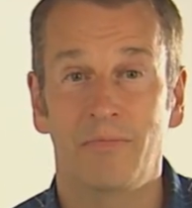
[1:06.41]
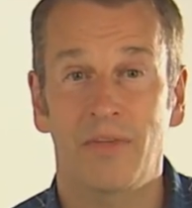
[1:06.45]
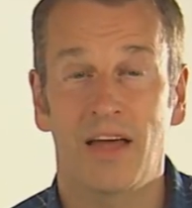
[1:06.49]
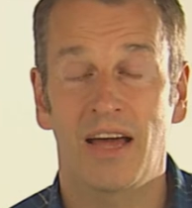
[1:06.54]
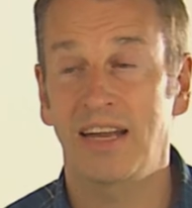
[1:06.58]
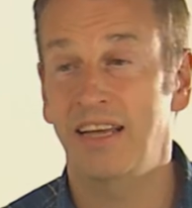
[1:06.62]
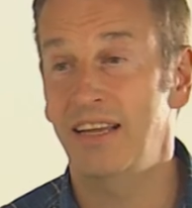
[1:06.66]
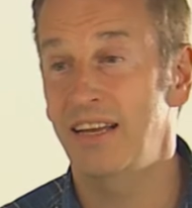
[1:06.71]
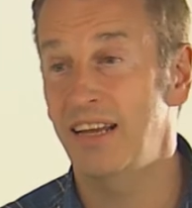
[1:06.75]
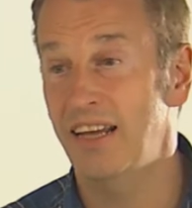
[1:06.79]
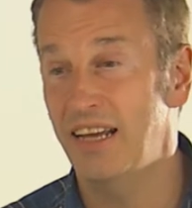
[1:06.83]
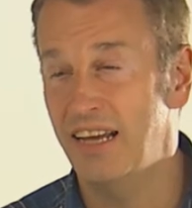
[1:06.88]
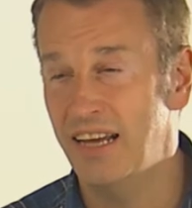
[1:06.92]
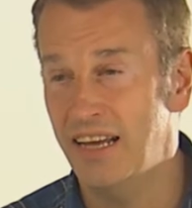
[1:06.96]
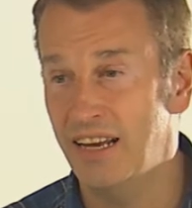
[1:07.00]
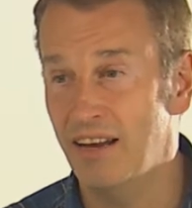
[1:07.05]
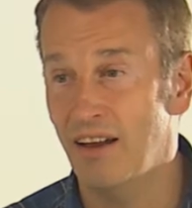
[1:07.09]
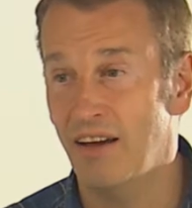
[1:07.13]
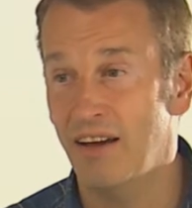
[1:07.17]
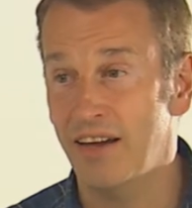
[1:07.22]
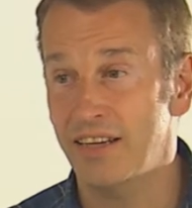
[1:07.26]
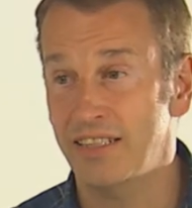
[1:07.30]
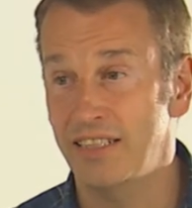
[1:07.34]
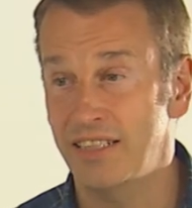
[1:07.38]
And
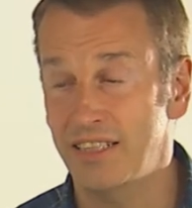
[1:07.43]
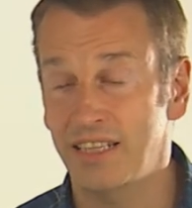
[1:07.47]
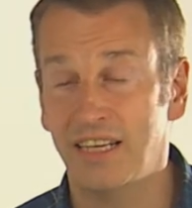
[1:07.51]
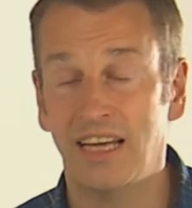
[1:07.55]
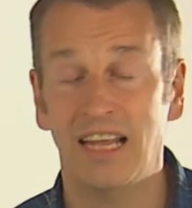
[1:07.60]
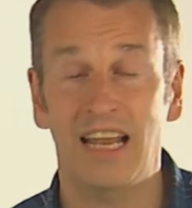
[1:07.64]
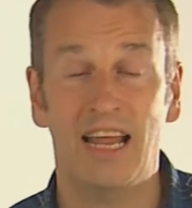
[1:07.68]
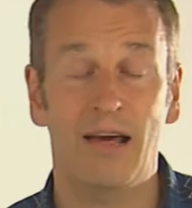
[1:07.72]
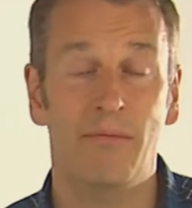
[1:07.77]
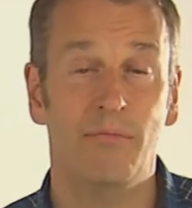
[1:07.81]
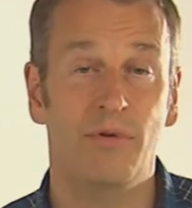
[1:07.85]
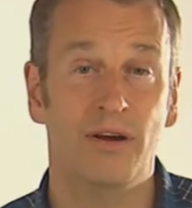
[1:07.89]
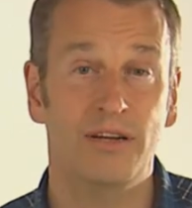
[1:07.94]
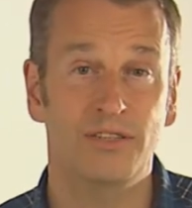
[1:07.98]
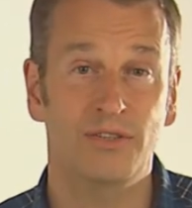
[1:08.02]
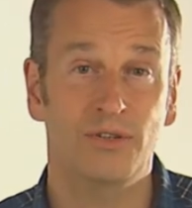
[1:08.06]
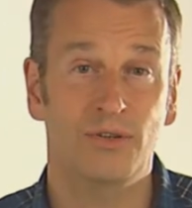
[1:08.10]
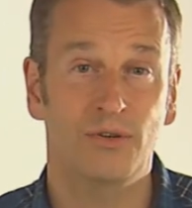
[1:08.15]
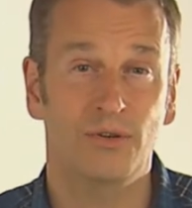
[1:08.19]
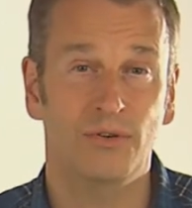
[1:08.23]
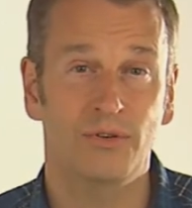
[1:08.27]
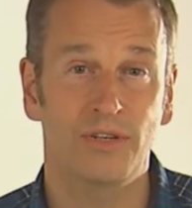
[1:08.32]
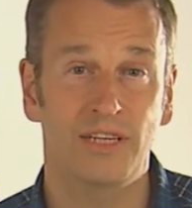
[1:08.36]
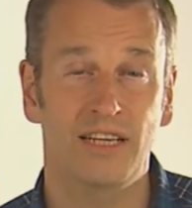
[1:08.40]
he's a collaborator,
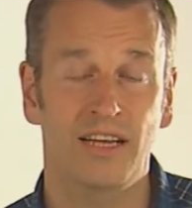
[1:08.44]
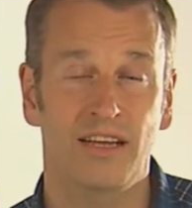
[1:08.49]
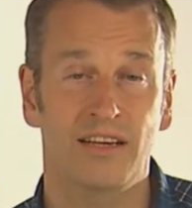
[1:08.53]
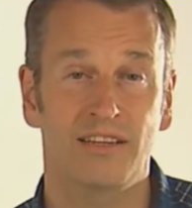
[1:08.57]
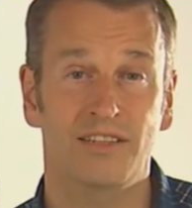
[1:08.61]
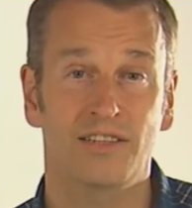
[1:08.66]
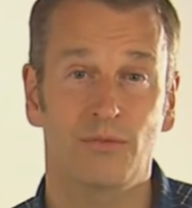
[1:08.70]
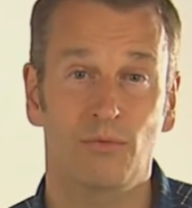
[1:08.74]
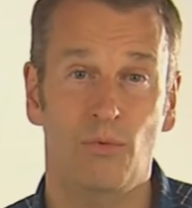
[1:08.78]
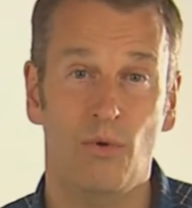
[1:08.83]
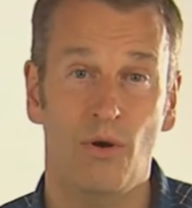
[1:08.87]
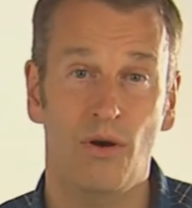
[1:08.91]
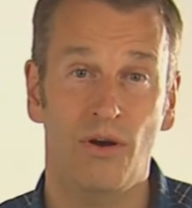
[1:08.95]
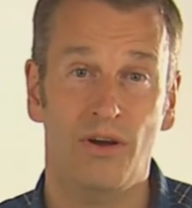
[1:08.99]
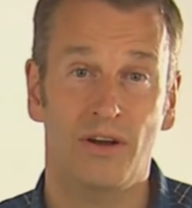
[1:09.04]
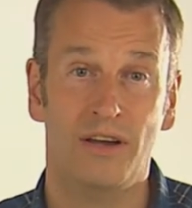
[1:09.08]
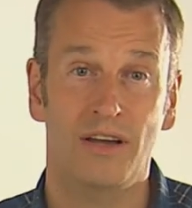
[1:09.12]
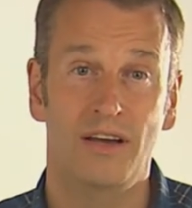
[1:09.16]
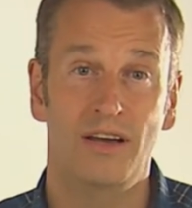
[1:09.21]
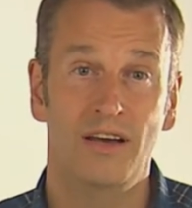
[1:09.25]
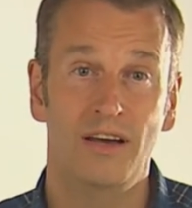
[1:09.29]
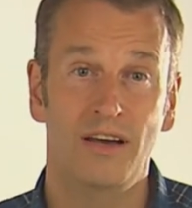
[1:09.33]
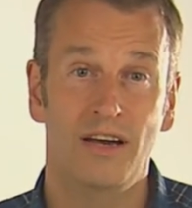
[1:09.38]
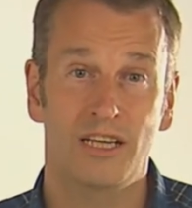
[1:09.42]
Gordon. He likes to work
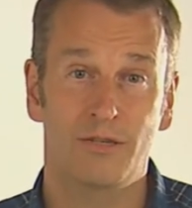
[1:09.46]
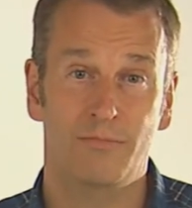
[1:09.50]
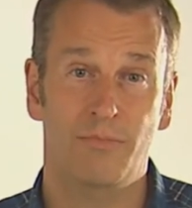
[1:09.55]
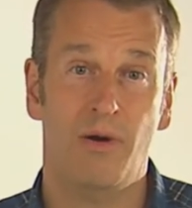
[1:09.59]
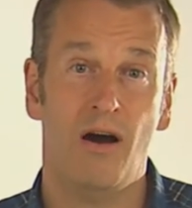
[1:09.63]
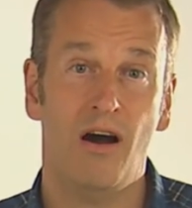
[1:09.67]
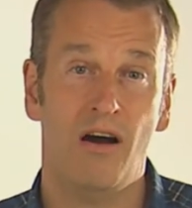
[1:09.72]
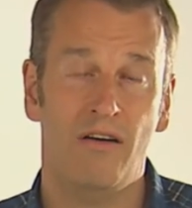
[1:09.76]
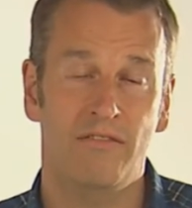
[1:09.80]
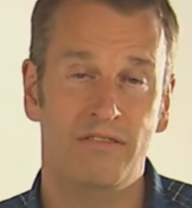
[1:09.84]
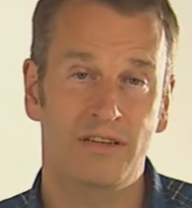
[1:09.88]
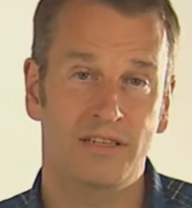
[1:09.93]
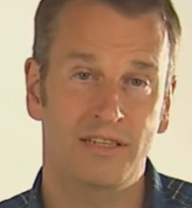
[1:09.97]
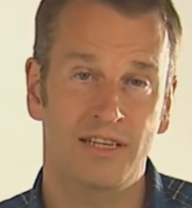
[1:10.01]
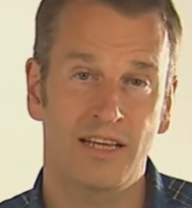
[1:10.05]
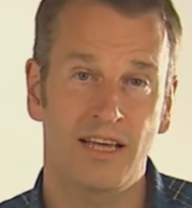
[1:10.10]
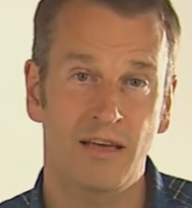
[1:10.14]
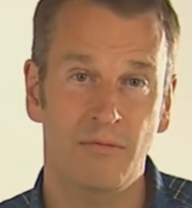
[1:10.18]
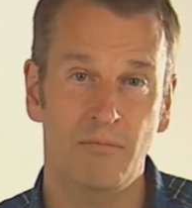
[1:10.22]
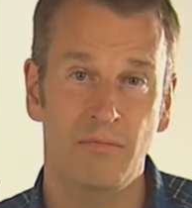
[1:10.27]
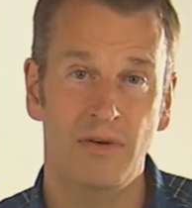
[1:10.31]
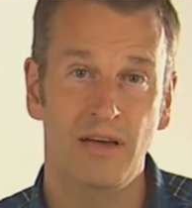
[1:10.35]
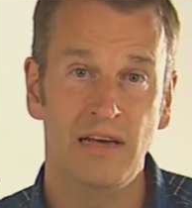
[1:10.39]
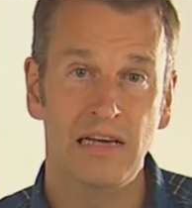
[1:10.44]
as part of a
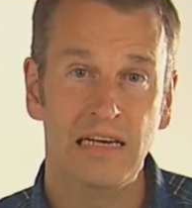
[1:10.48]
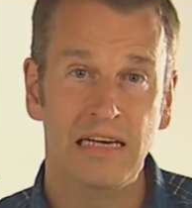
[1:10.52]
team.